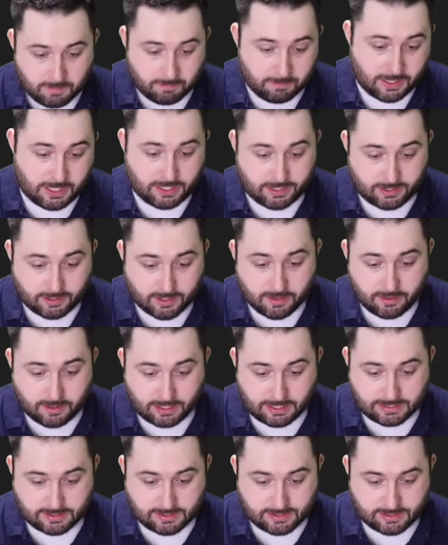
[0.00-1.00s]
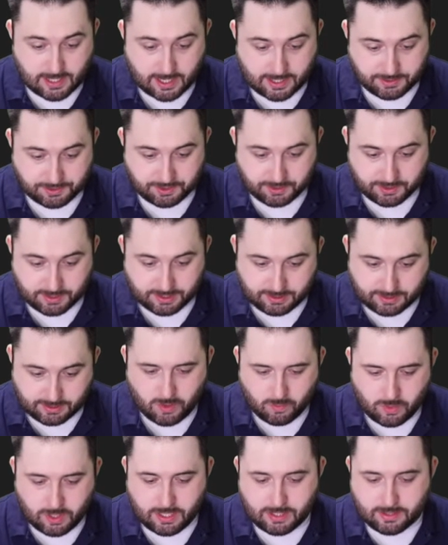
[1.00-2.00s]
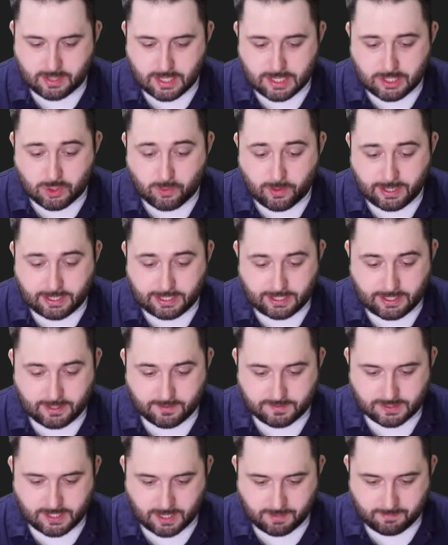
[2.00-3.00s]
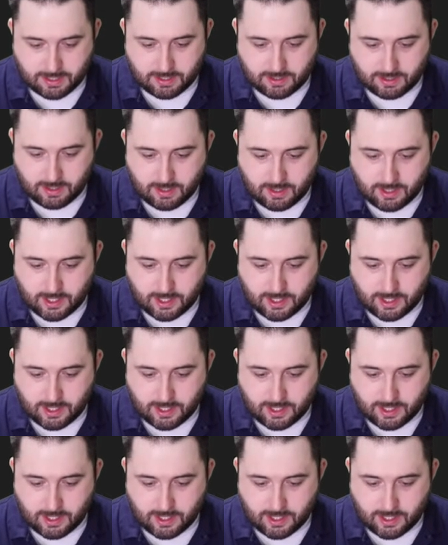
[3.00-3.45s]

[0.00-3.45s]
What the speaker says: meaning nothing is assigned to it. We can then create an if statement.